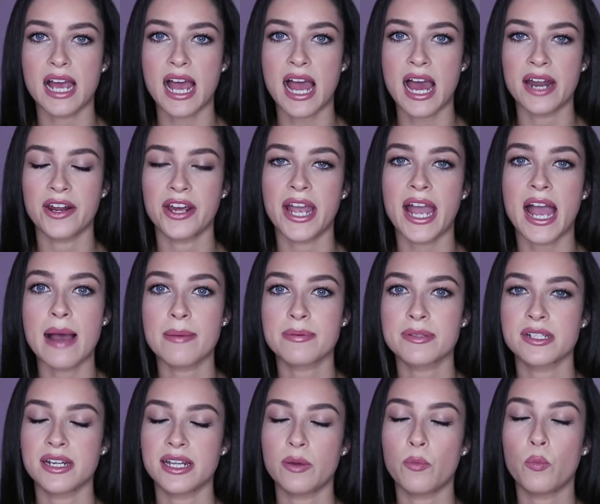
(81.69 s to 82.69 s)
And I
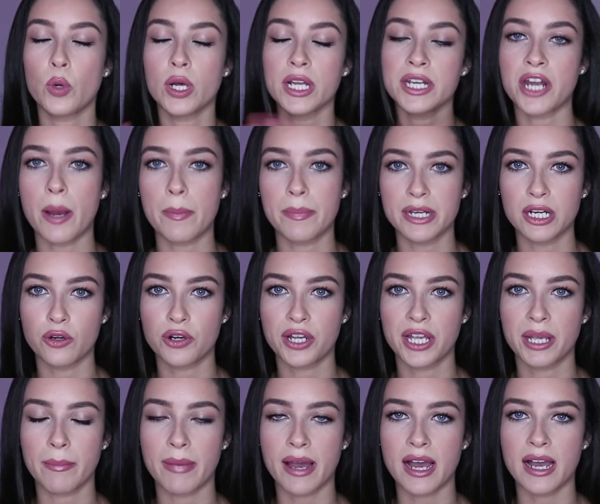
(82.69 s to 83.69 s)
absolutely will not be
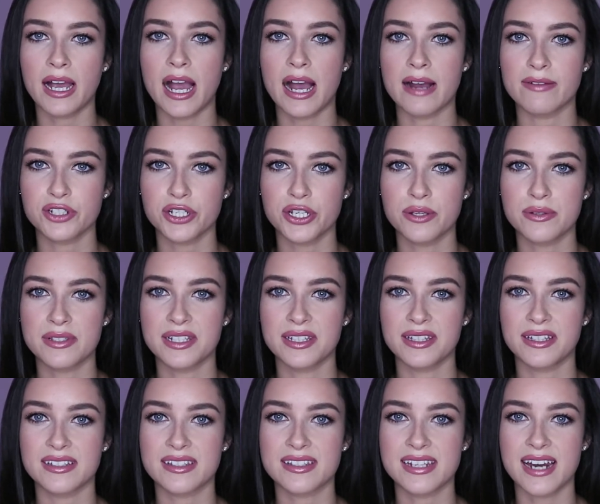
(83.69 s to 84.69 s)
looking back after using
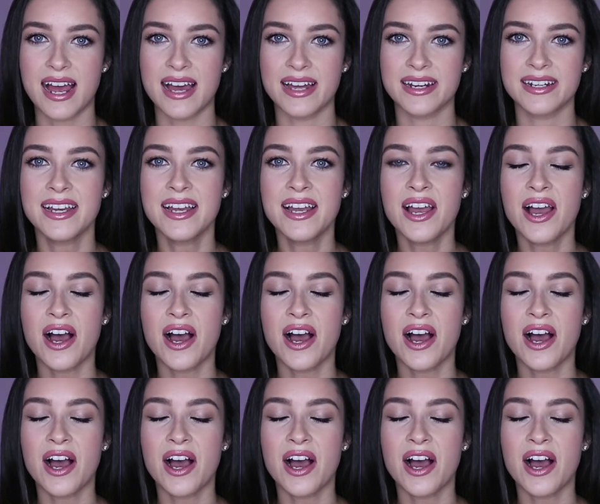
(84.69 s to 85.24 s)
this tan.